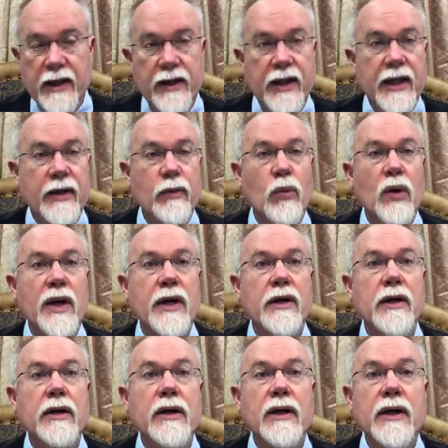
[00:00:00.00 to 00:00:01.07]
and then
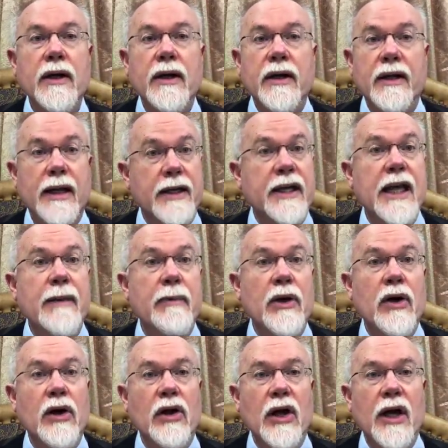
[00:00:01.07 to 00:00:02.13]
one that came
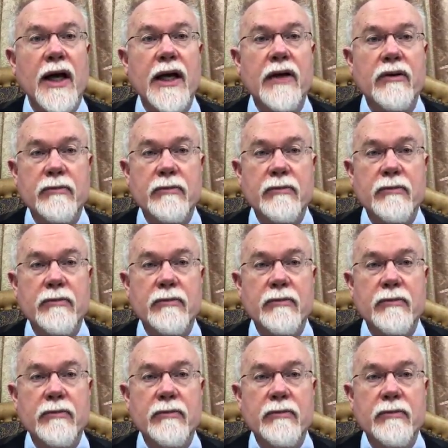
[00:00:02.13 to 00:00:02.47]
in online.